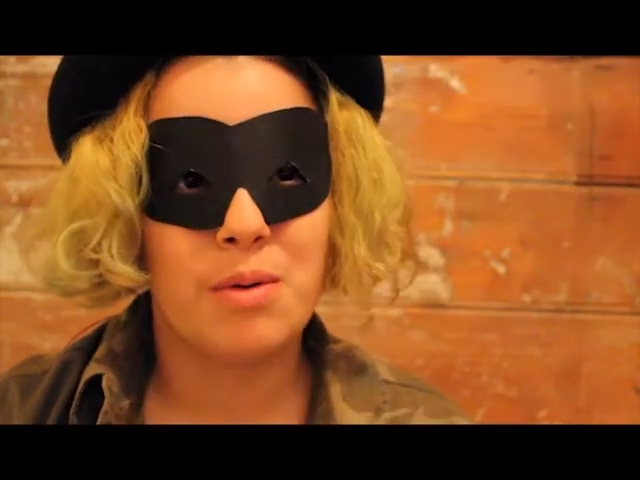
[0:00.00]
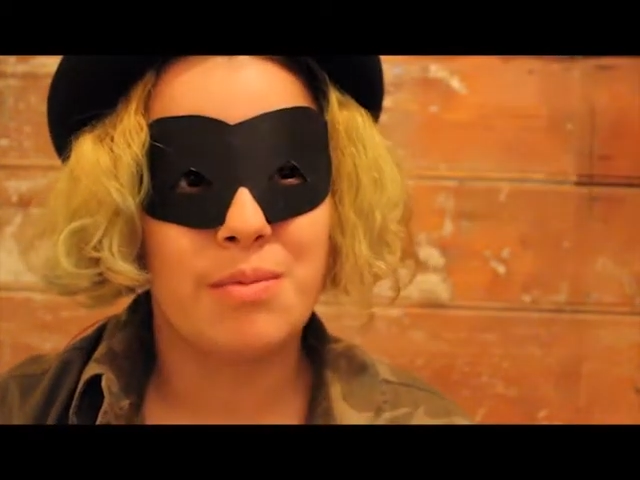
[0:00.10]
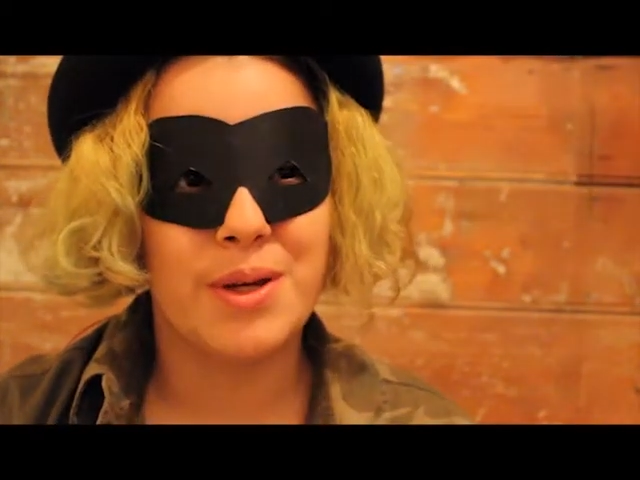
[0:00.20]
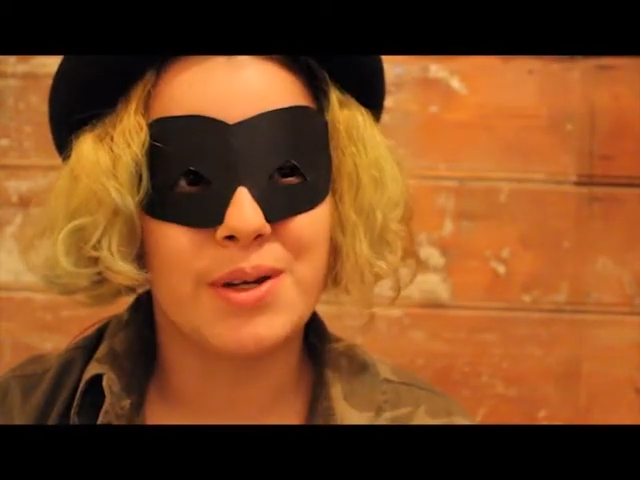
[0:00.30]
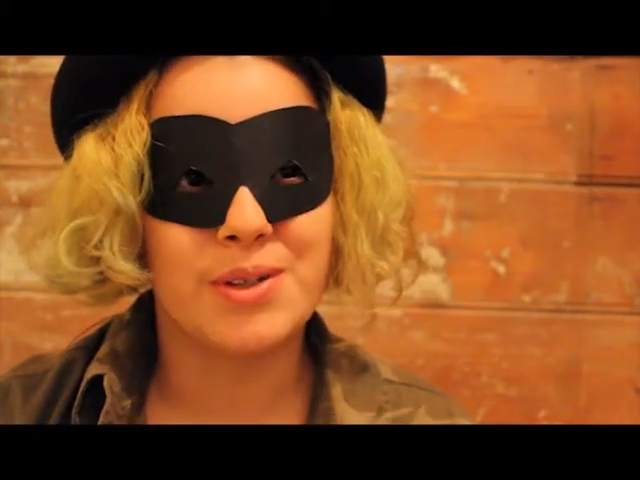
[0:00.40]

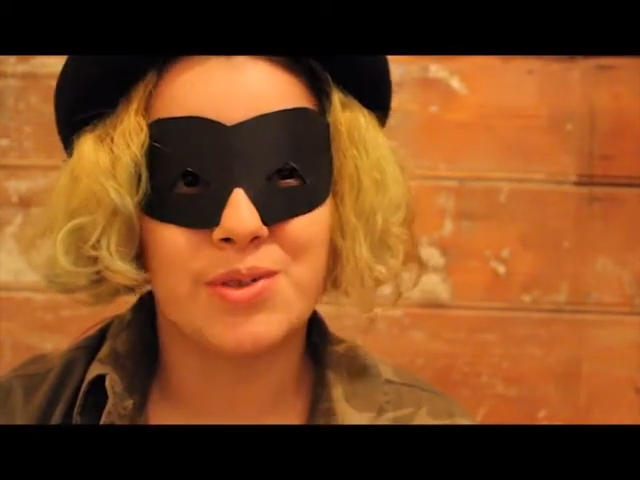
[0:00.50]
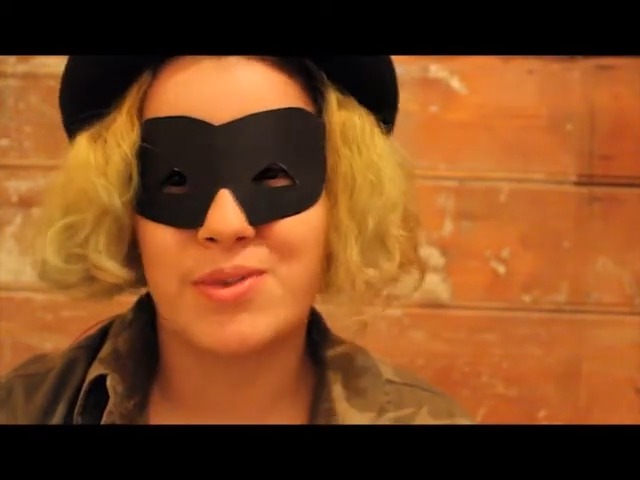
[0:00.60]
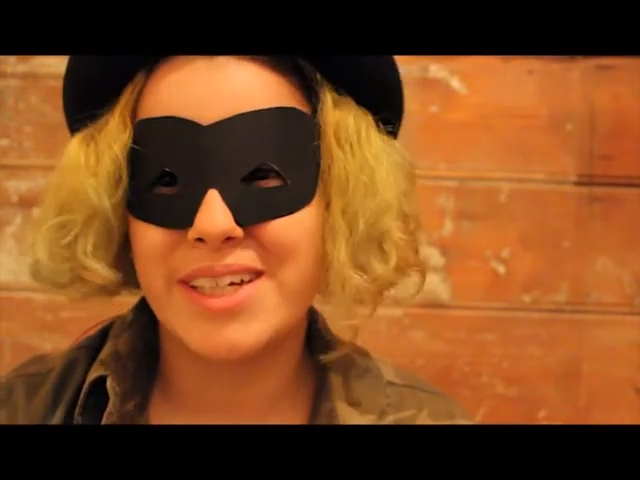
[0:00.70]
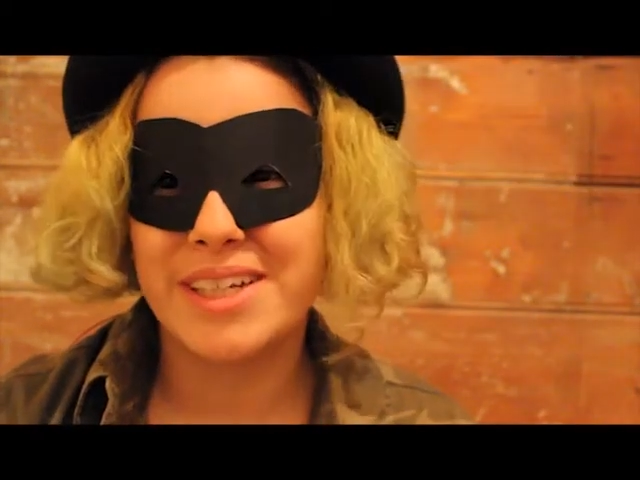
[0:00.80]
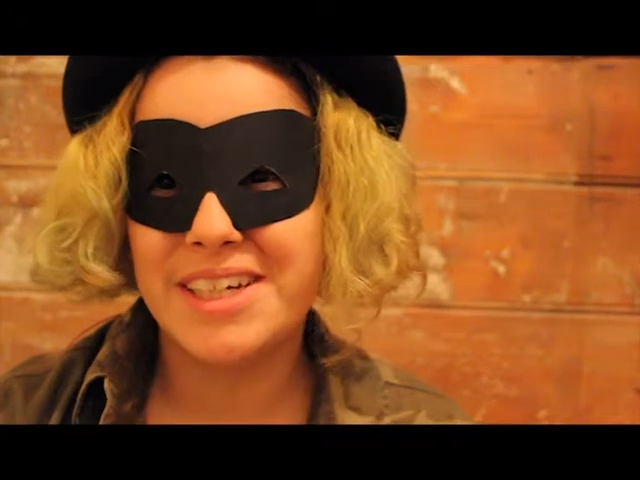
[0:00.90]
Because
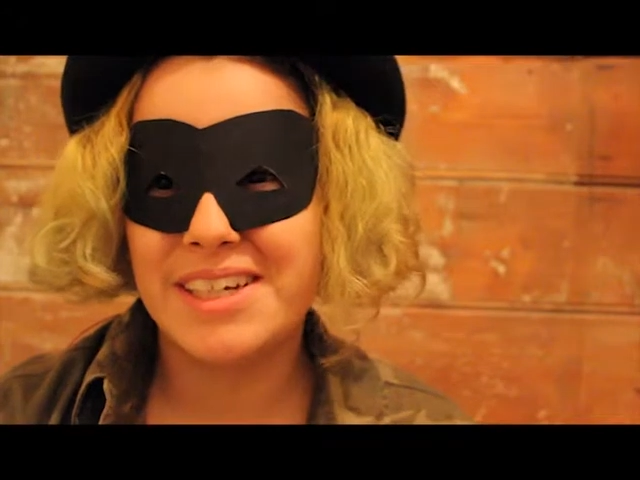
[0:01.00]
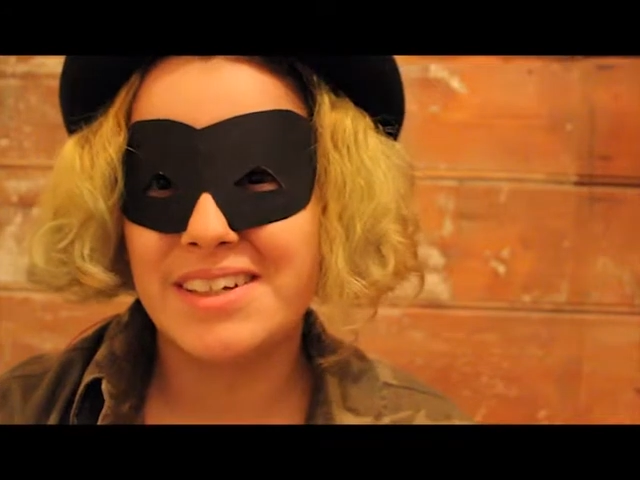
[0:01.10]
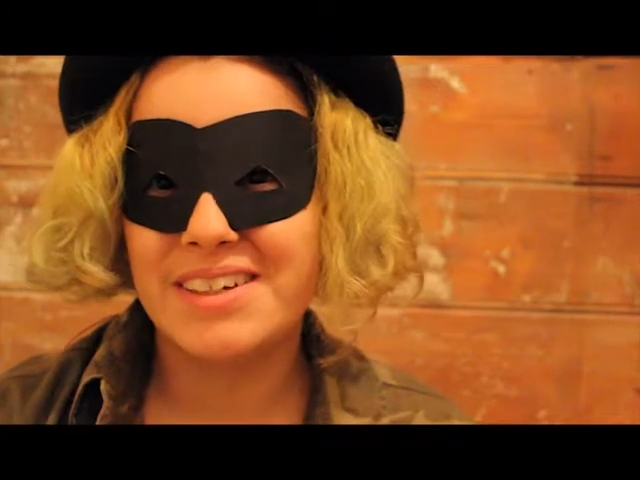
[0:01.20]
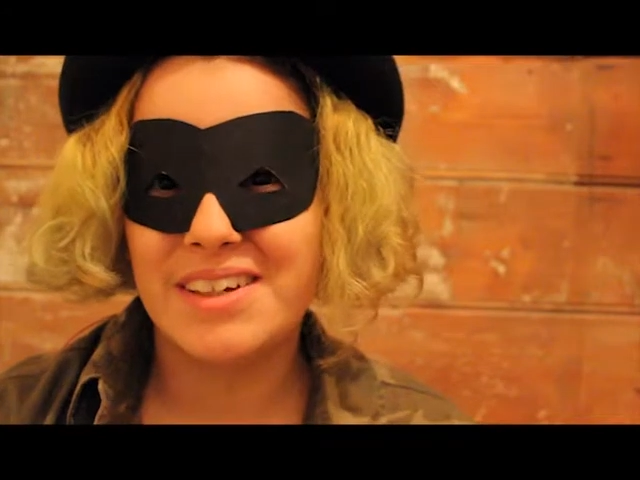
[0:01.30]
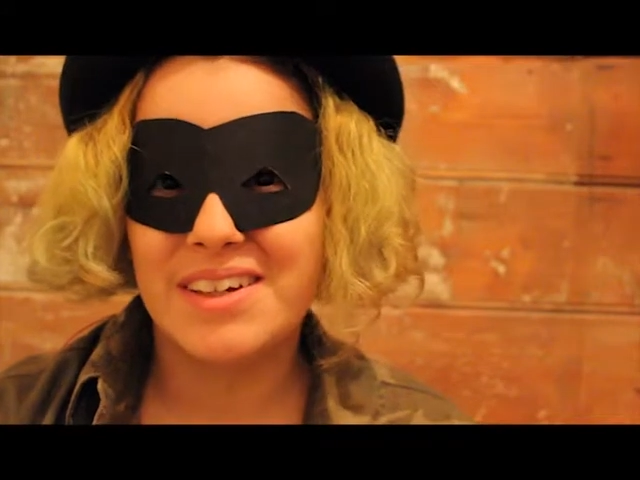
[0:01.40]
really,
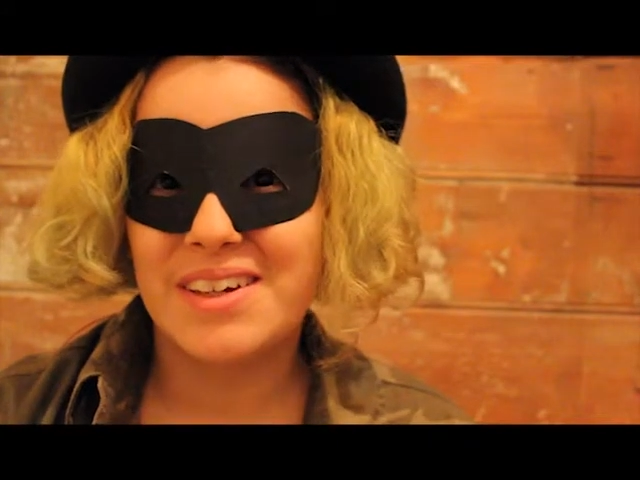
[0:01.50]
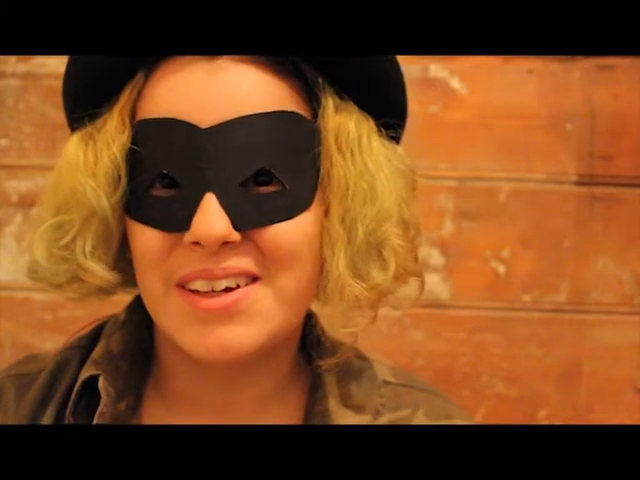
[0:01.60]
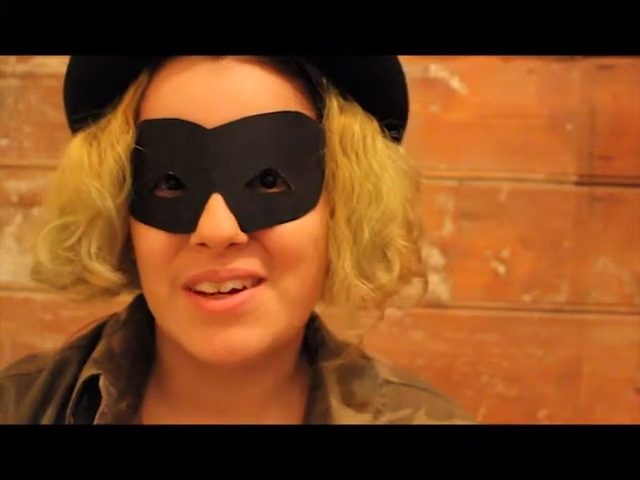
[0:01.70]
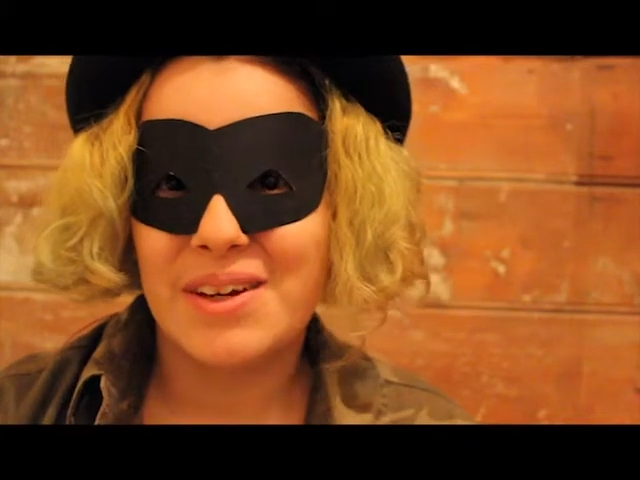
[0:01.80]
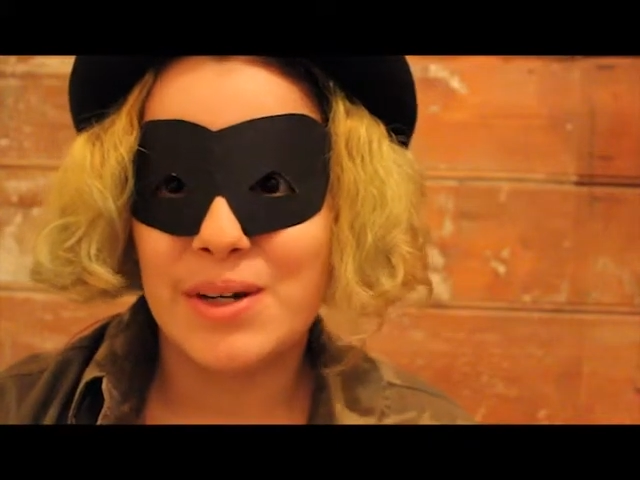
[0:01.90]

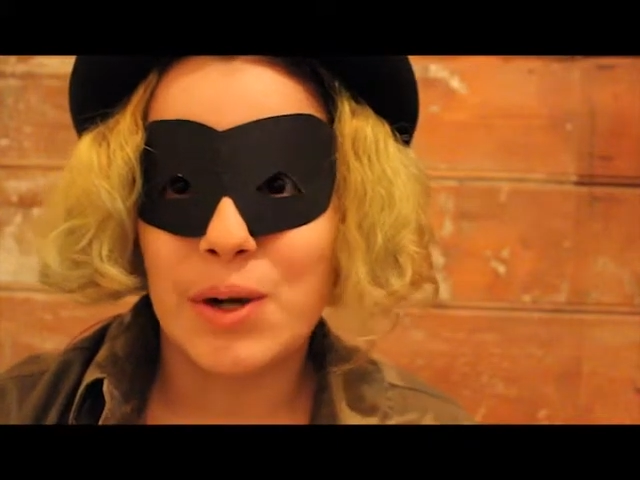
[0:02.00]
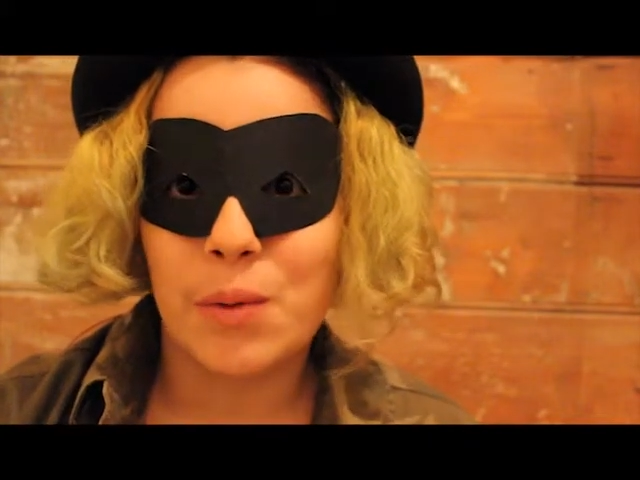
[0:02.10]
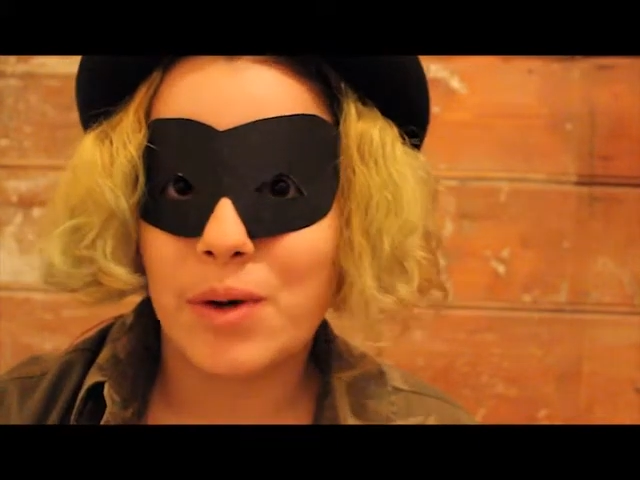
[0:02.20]
no